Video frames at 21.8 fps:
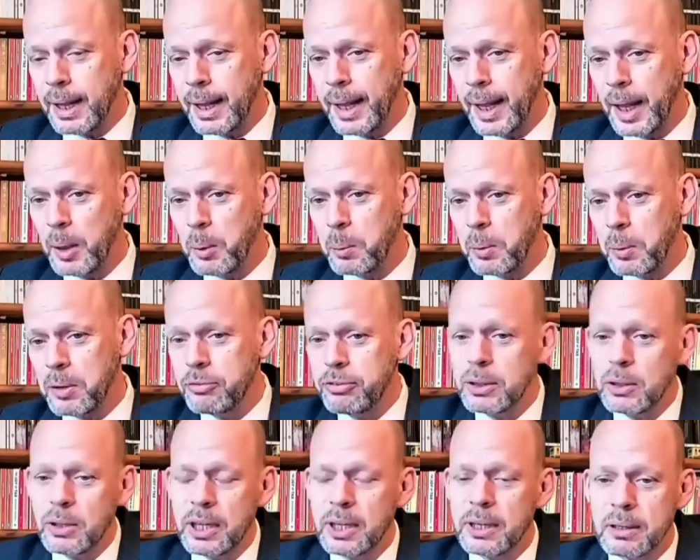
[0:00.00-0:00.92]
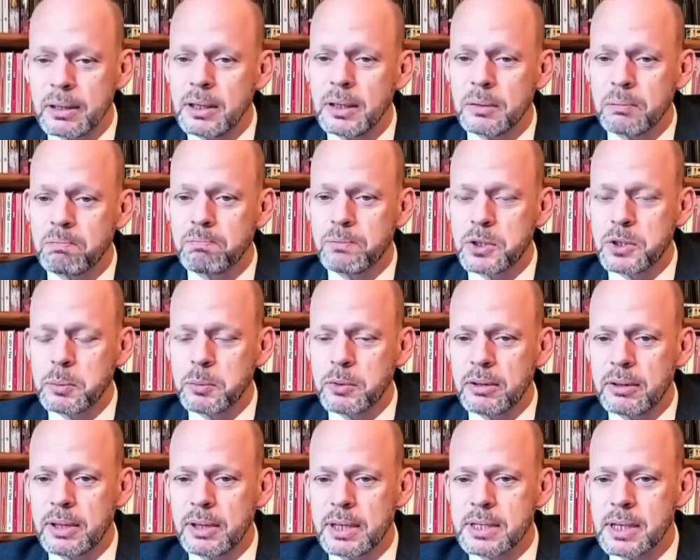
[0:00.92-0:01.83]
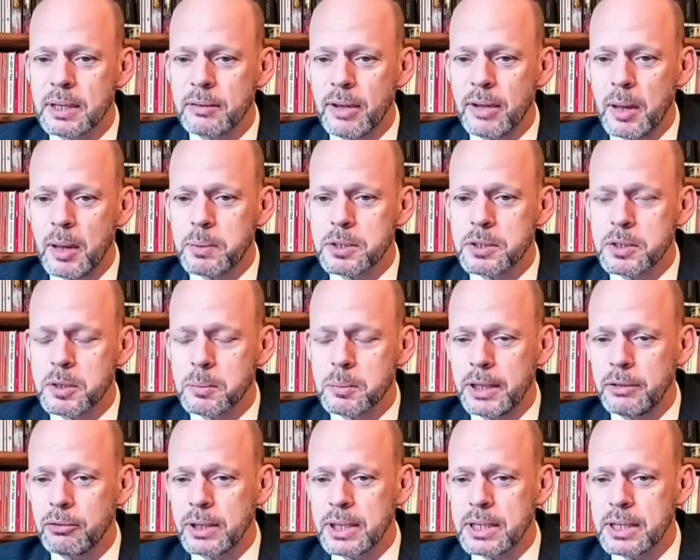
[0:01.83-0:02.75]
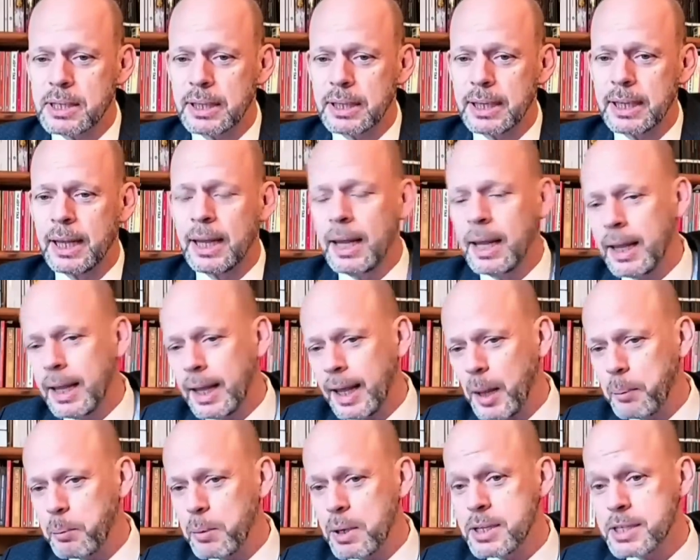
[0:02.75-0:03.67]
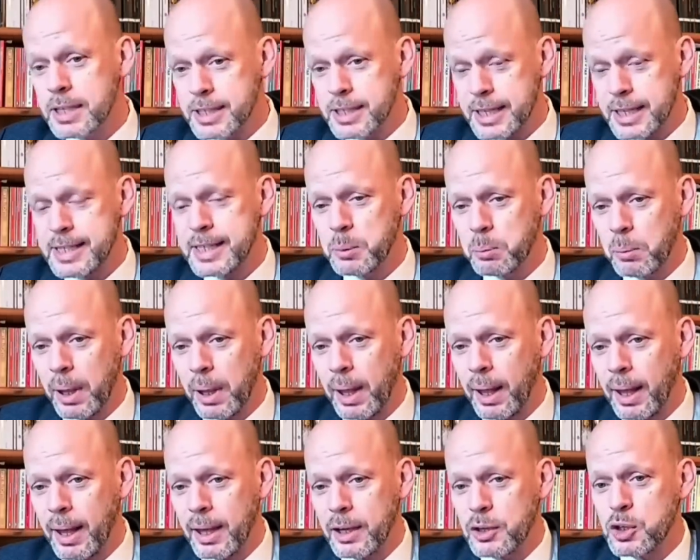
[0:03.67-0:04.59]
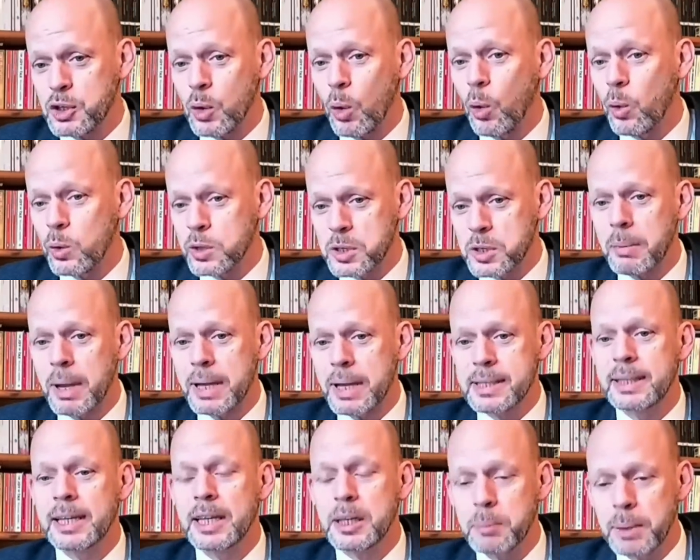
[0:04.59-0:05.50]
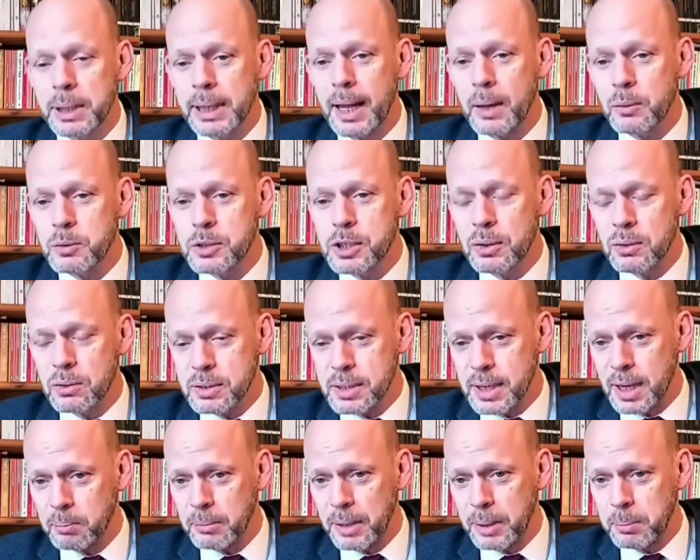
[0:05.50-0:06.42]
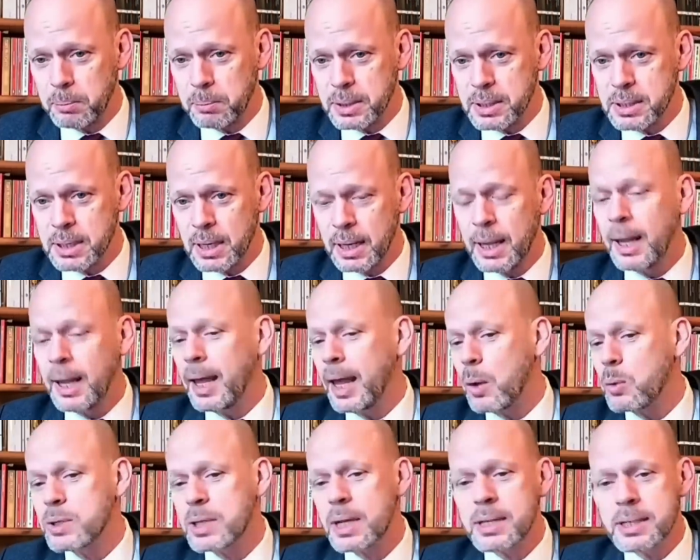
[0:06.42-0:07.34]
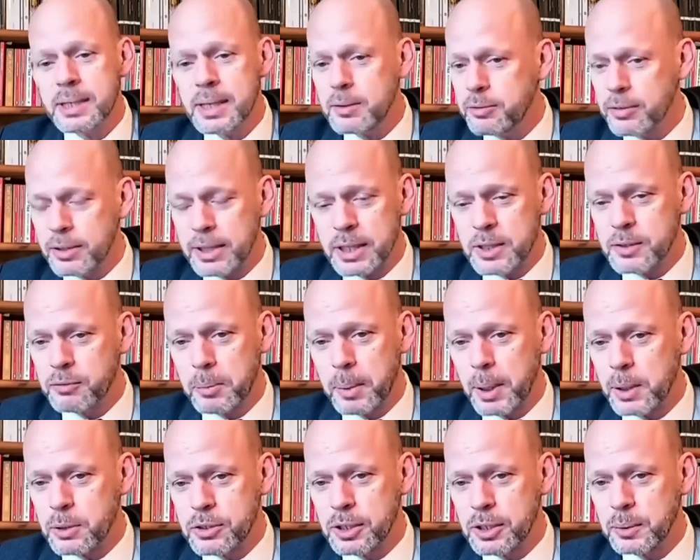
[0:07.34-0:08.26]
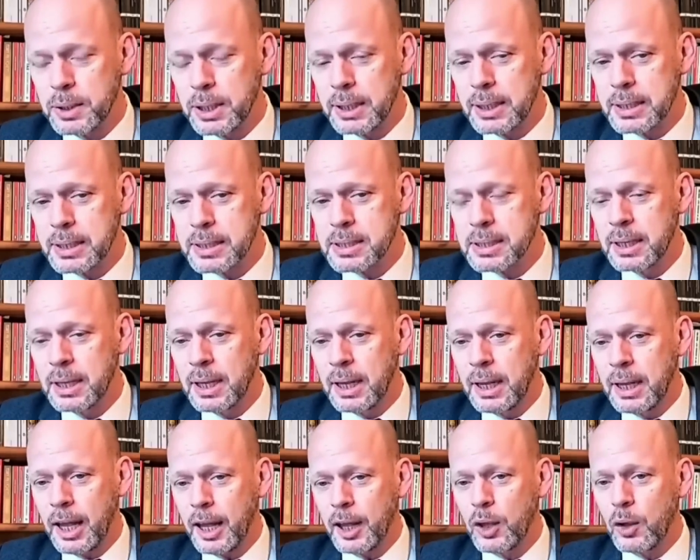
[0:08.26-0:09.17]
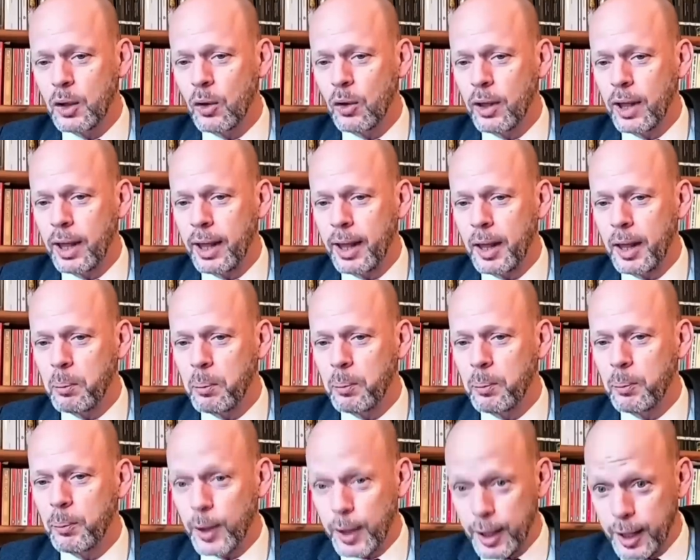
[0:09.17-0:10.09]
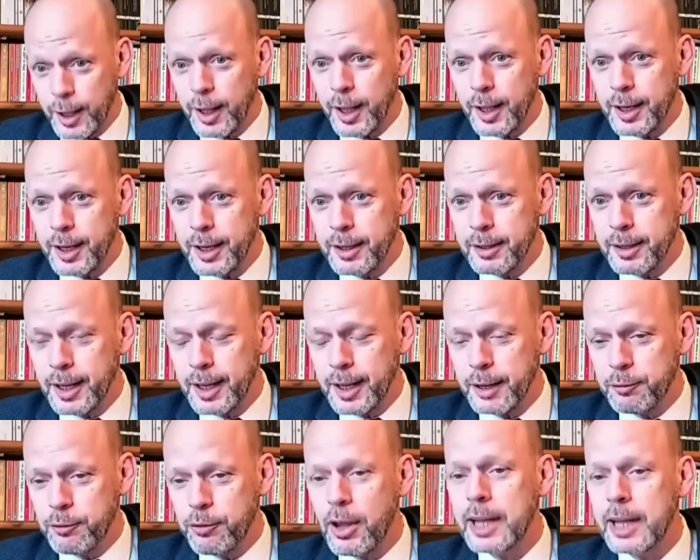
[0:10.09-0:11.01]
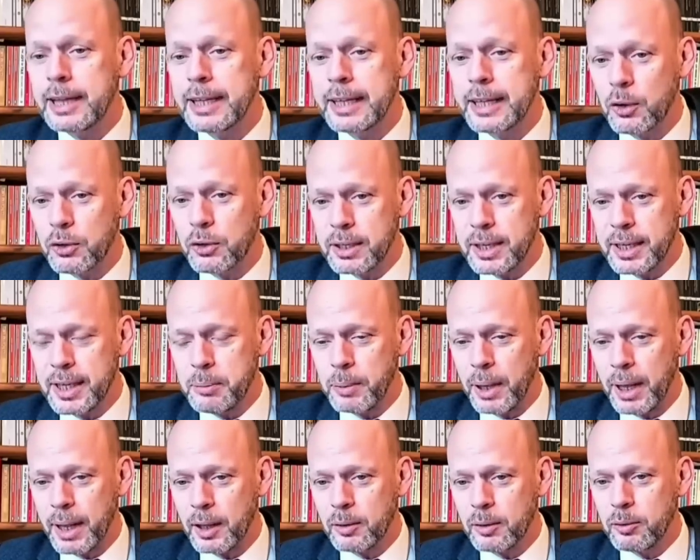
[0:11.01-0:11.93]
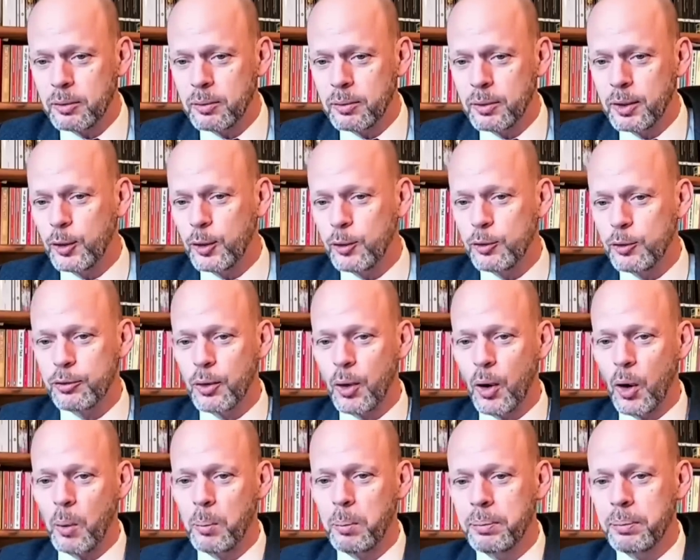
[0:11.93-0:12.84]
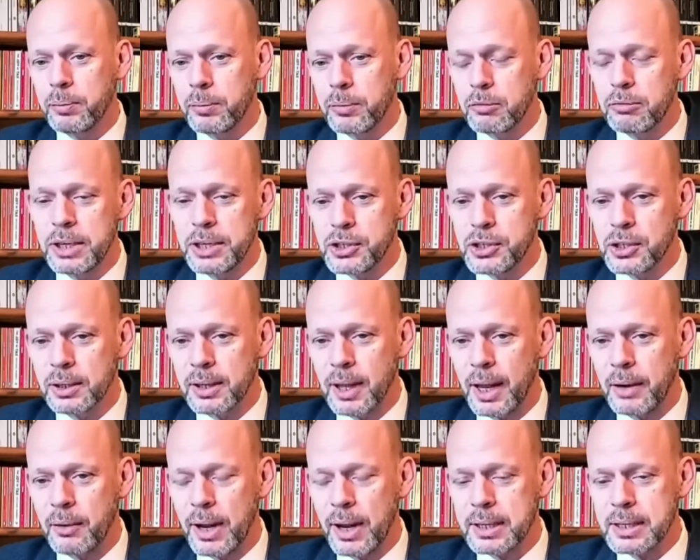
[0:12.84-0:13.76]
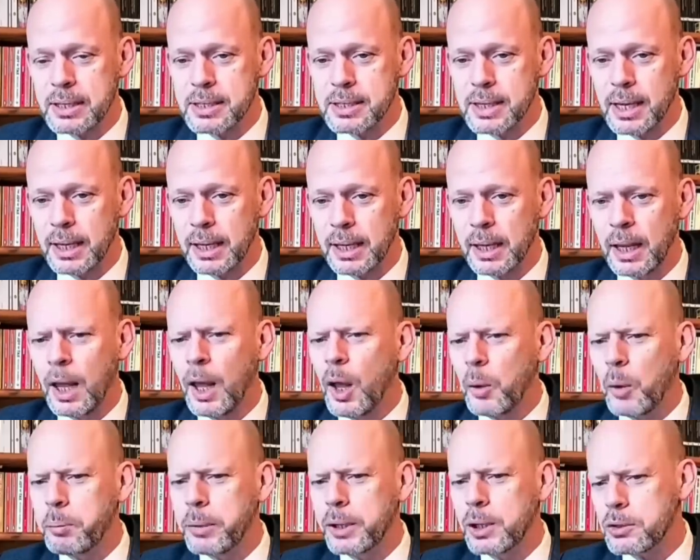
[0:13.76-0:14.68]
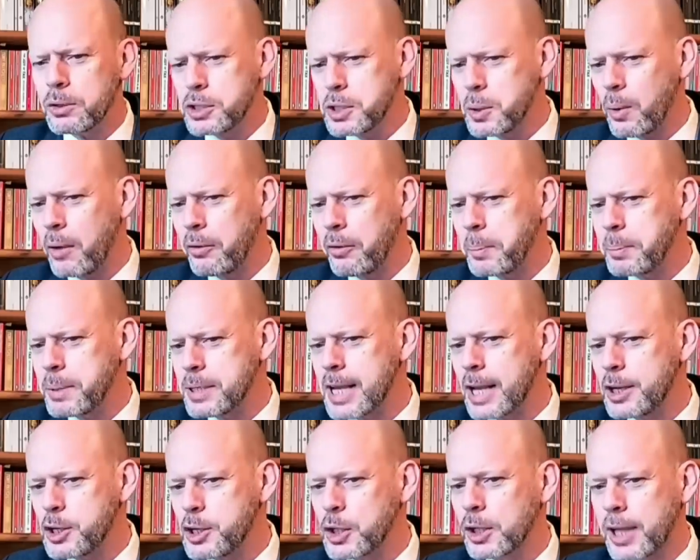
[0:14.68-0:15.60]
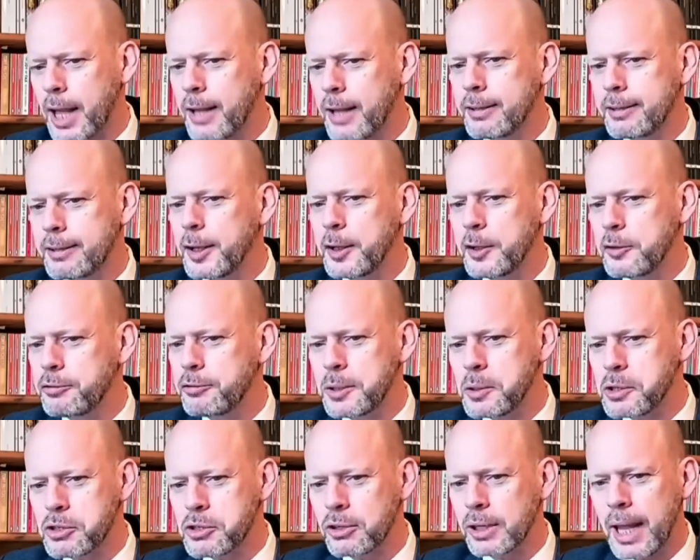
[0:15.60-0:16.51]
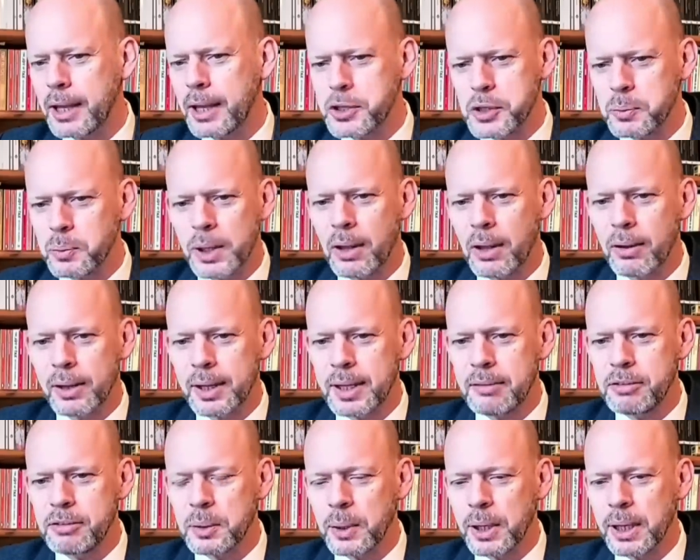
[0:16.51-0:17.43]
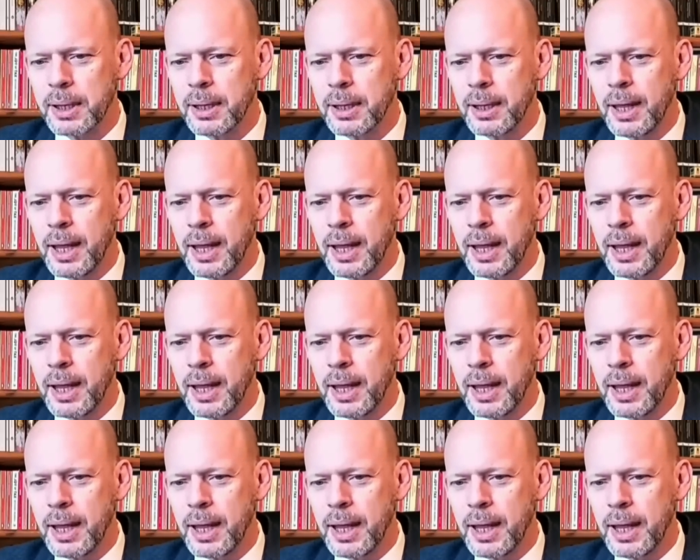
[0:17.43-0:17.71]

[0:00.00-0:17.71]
Um, if you look at you know, some of the things that have happened to me recently, um, as a sitting mayor, I should automatically be allowed to contact members. I was asking for this for about two years and got um, a, a, it finally got an email from the regional director saying, because you are a potential candidate in a future election, we can't give you it.